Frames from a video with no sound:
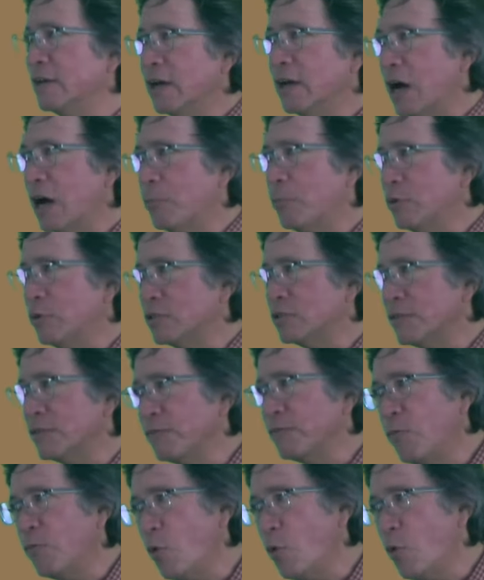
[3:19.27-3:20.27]
upwards of
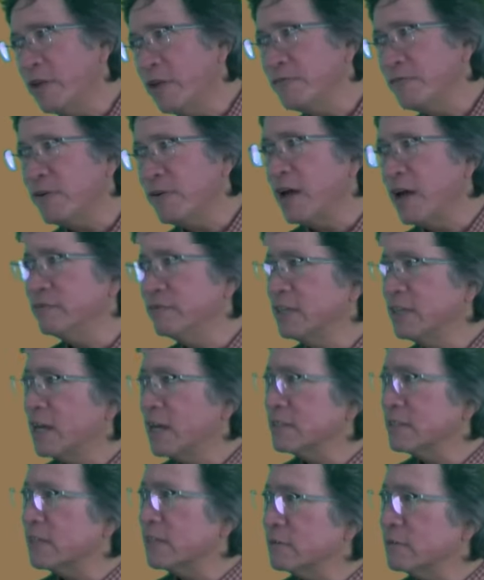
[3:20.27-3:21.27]
45
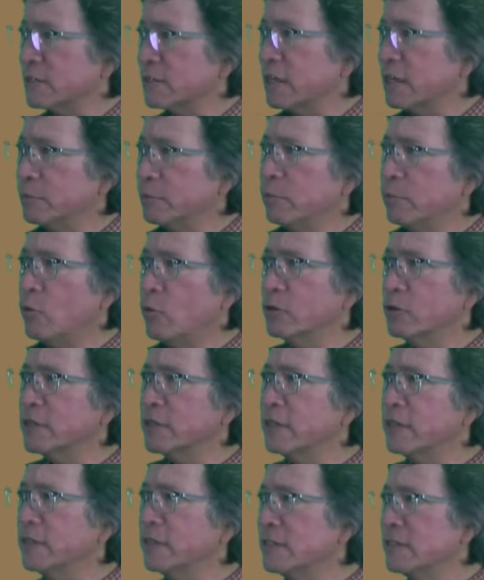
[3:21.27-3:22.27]
knots outside of Port
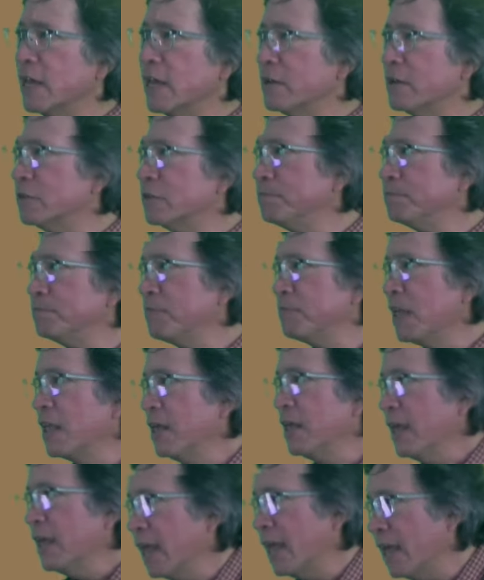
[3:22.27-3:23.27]
Alexander
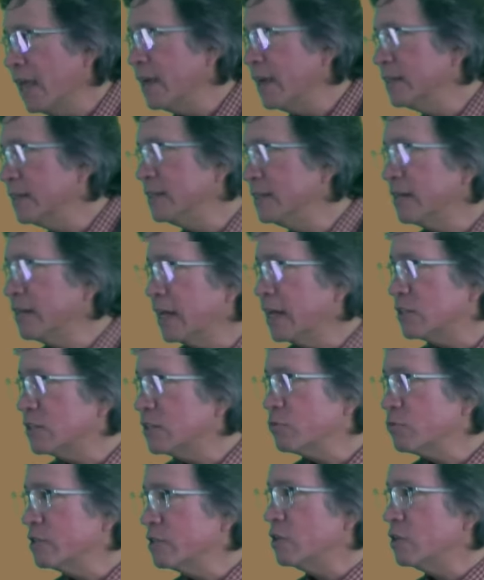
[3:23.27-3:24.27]
and uh,
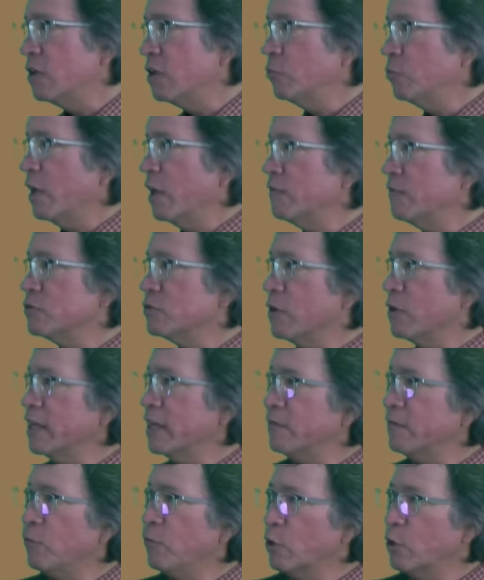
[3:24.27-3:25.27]
as a result, waves
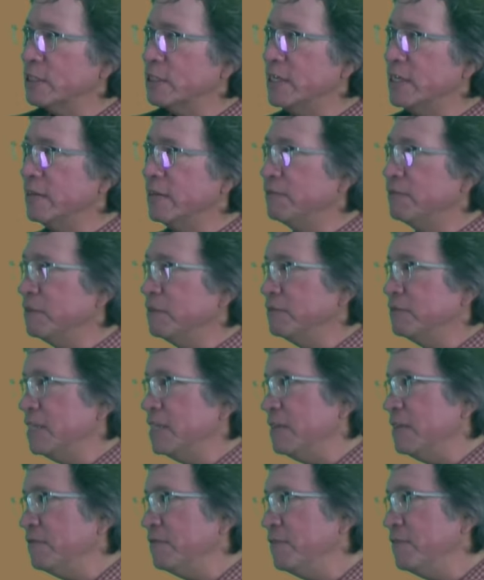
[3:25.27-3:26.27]
running 14 to
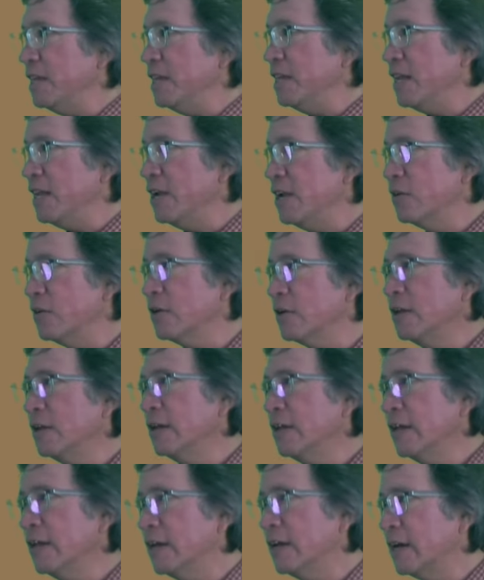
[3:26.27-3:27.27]
15 feet here
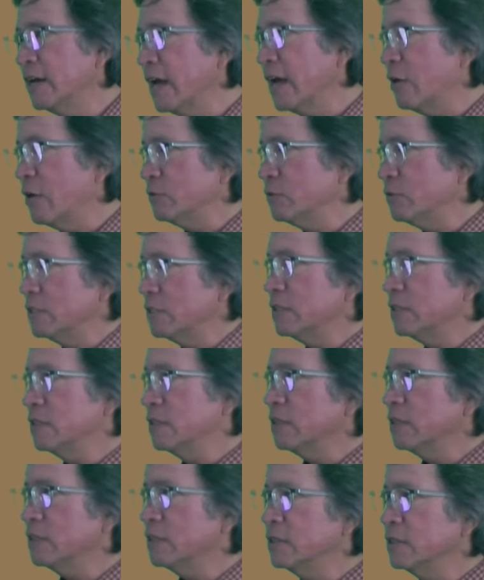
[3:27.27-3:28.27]
uh, out
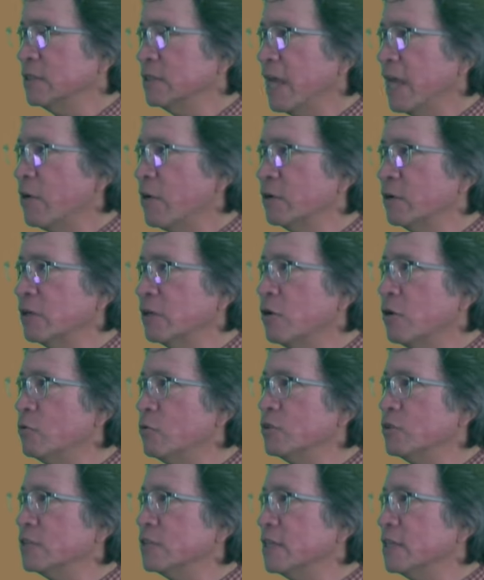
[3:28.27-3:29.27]
uh, on the outer
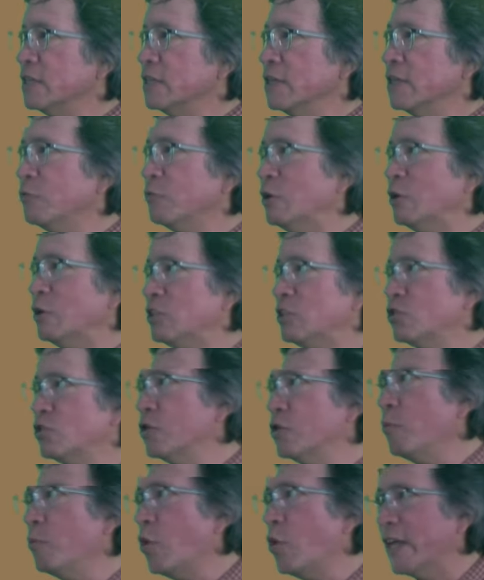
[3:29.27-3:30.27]
coast. Uh, winds
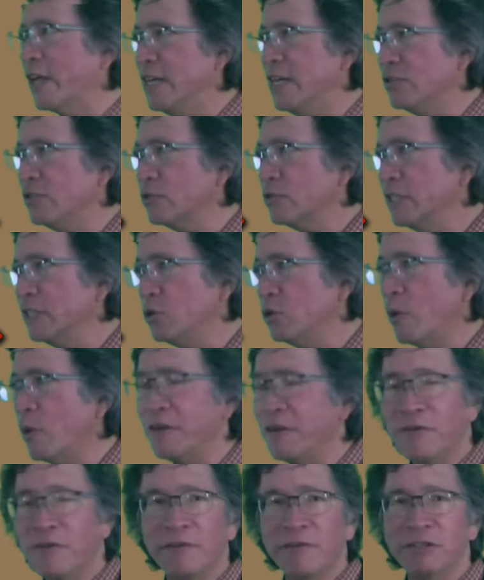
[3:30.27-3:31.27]
turn more easterly,
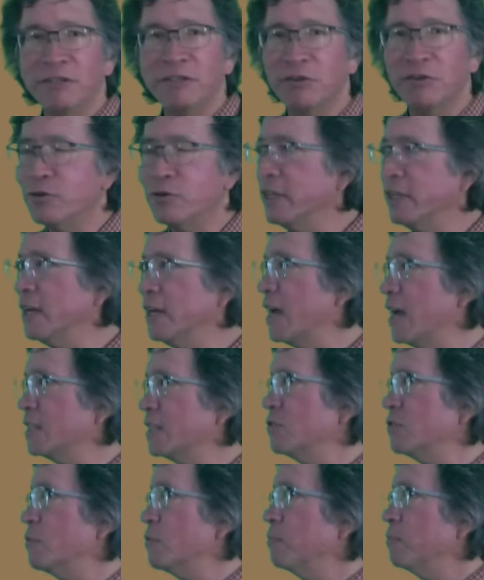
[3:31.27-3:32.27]
25 to 30
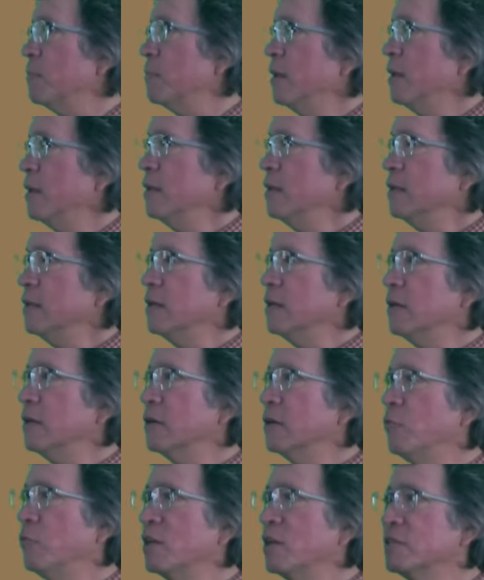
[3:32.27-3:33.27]
knots from
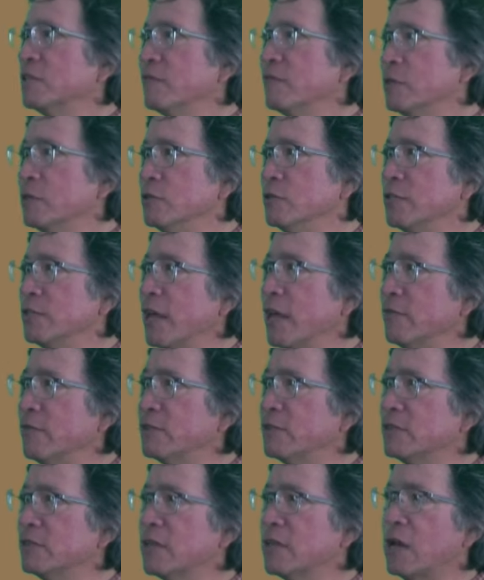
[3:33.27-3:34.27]
uh, west of
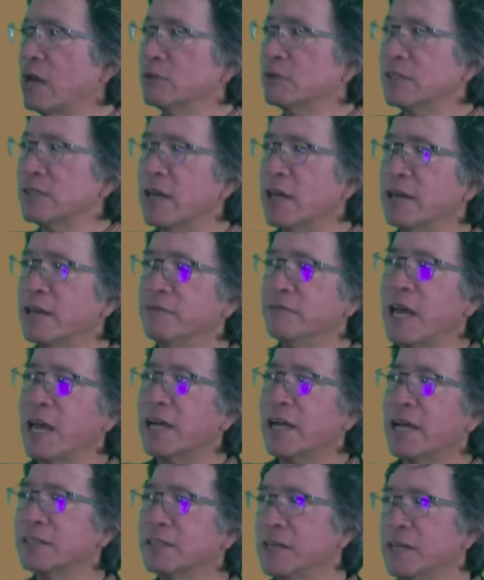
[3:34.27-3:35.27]
Gustavus, outside of
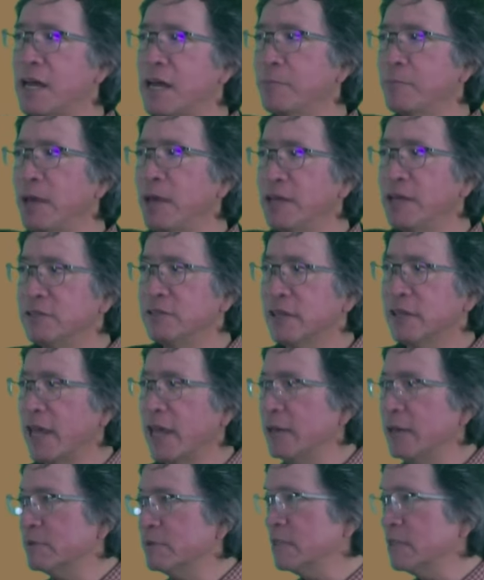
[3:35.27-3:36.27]
Yakutat Bay to
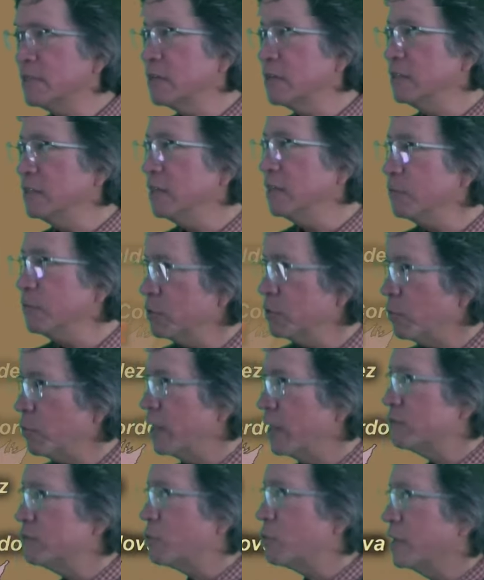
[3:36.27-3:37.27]
Cape Suckling, with
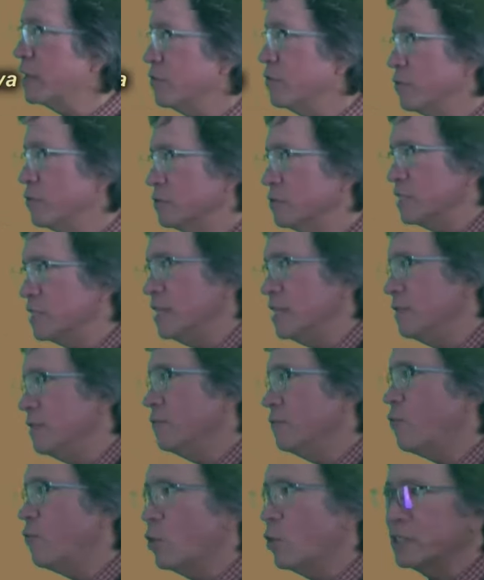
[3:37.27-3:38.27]
waves running 13,
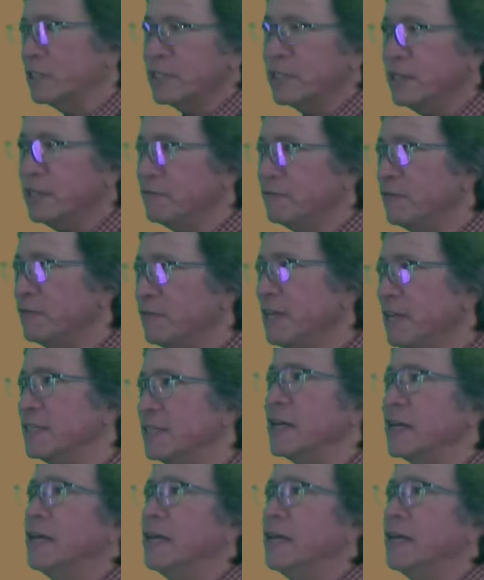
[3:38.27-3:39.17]
14 feet.